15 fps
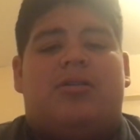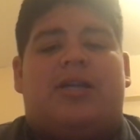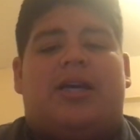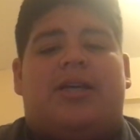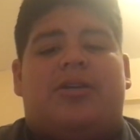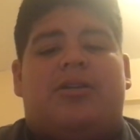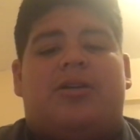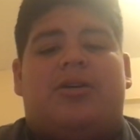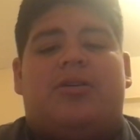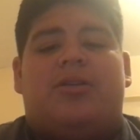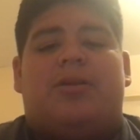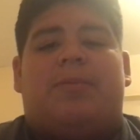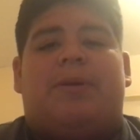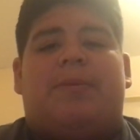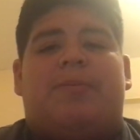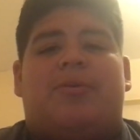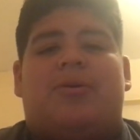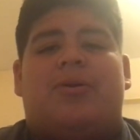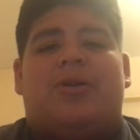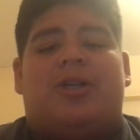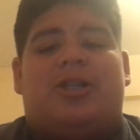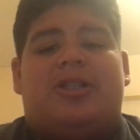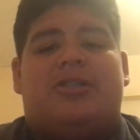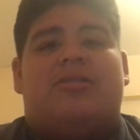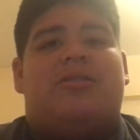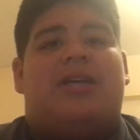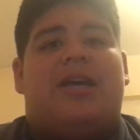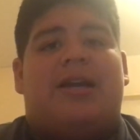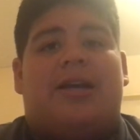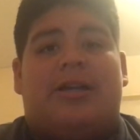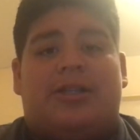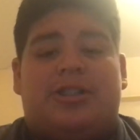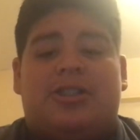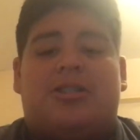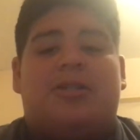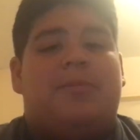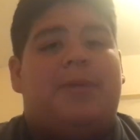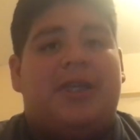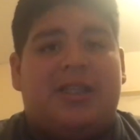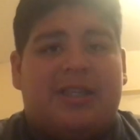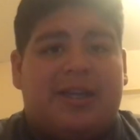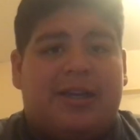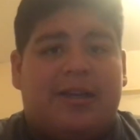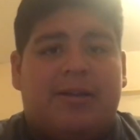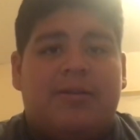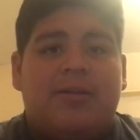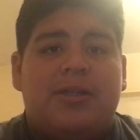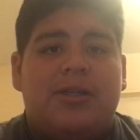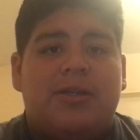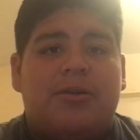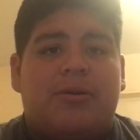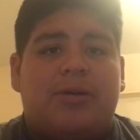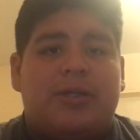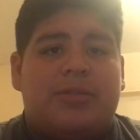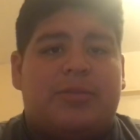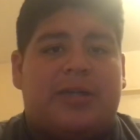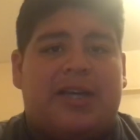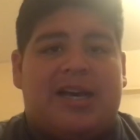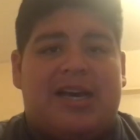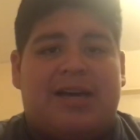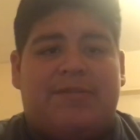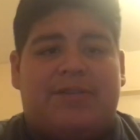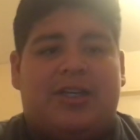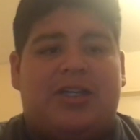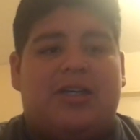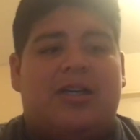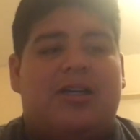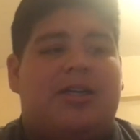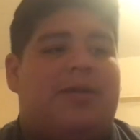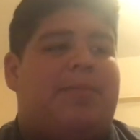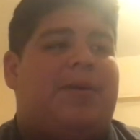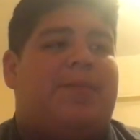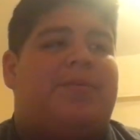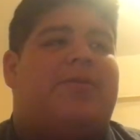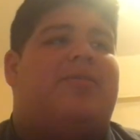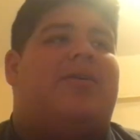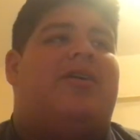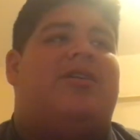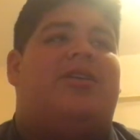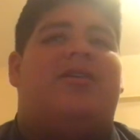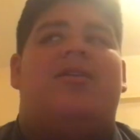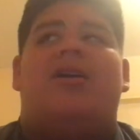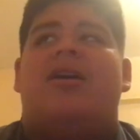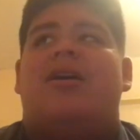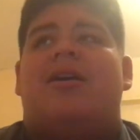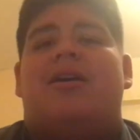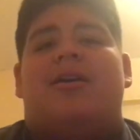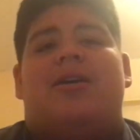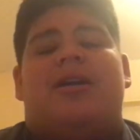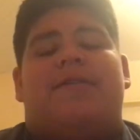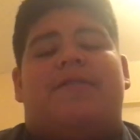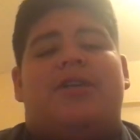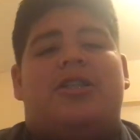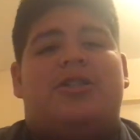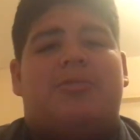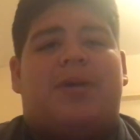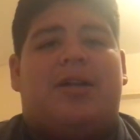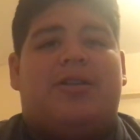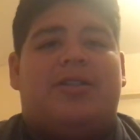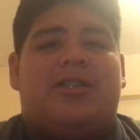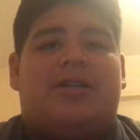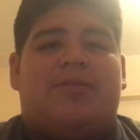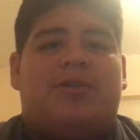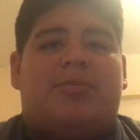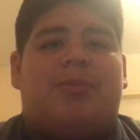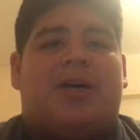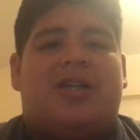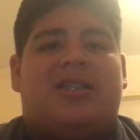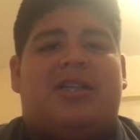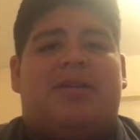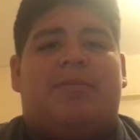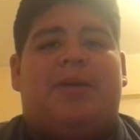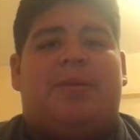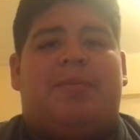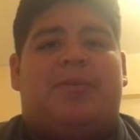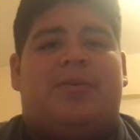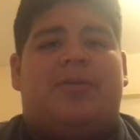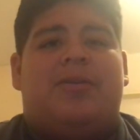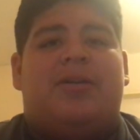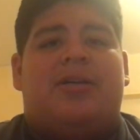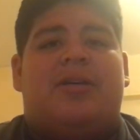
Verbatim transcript: that you know the people who are just there just to be there. You always want to have the good people around you. If you surround yourself with positive people,